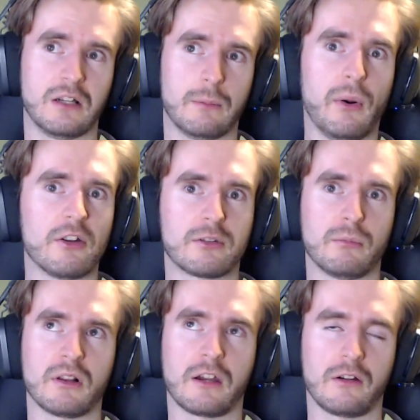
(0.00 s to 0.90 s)

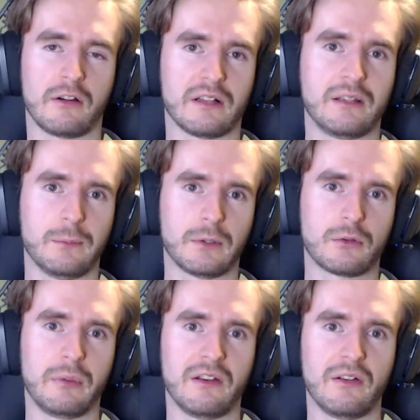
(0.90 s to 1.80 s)
possible here. It seems to
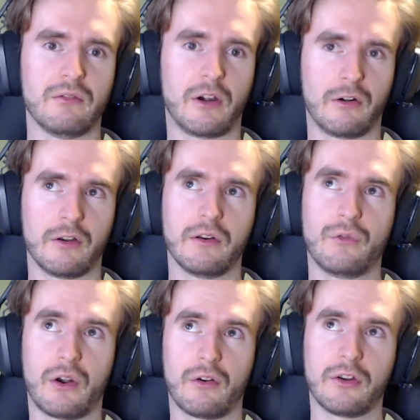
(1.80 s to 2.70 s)
be very
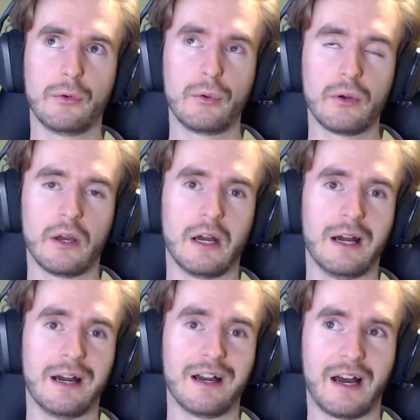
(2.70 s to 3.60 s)
new,
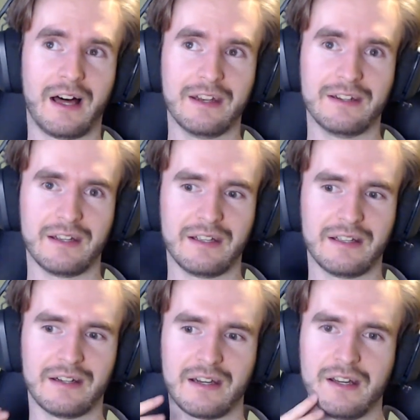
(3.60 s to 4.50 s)
and
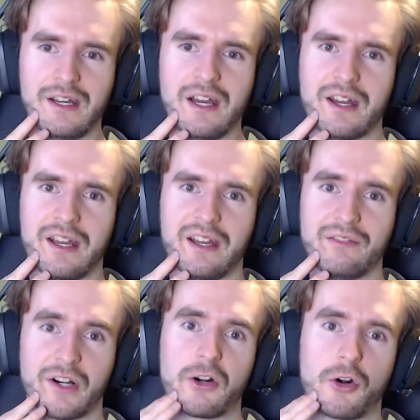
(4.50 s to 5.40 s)
in
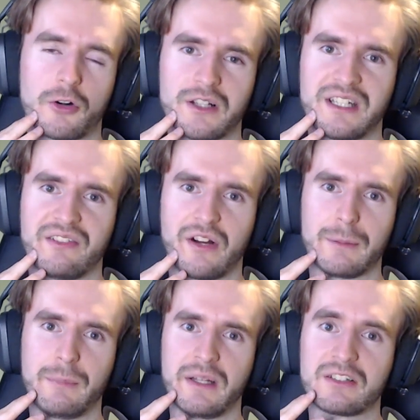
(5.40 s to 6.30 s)
very early
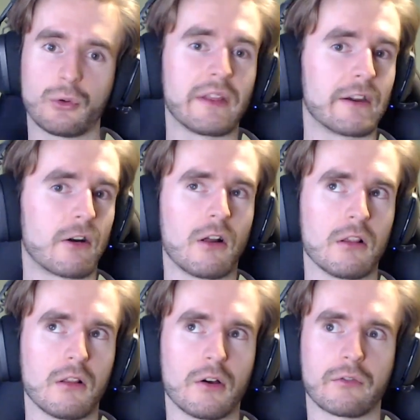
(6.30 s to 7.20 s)
development. So there are a
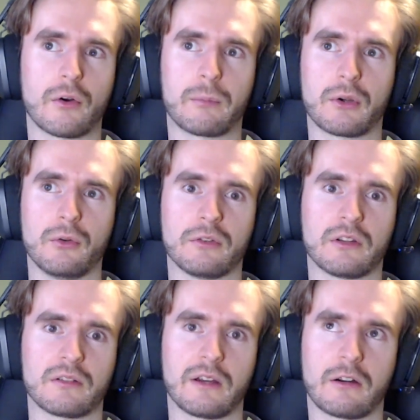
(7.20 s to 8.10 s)
lot of
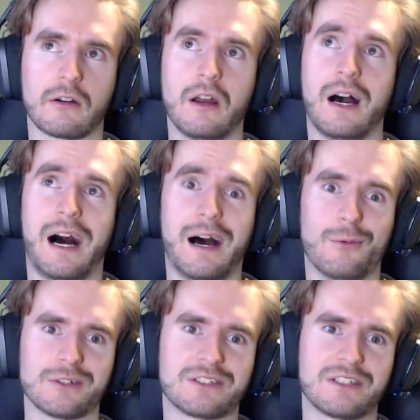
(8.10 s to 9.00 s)
opportunities here, I
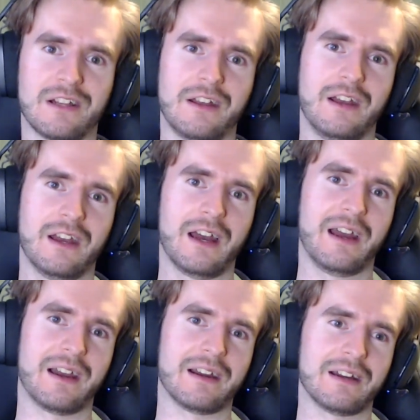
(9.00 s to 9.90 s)
would say,
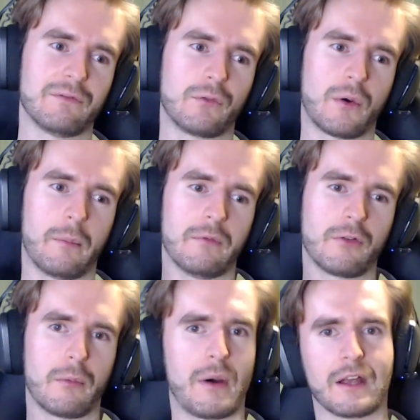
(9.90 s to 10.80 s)
from
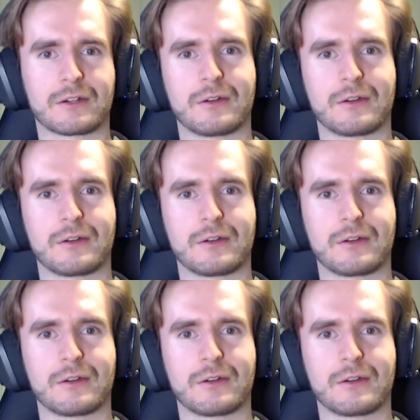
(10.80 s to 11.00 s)
my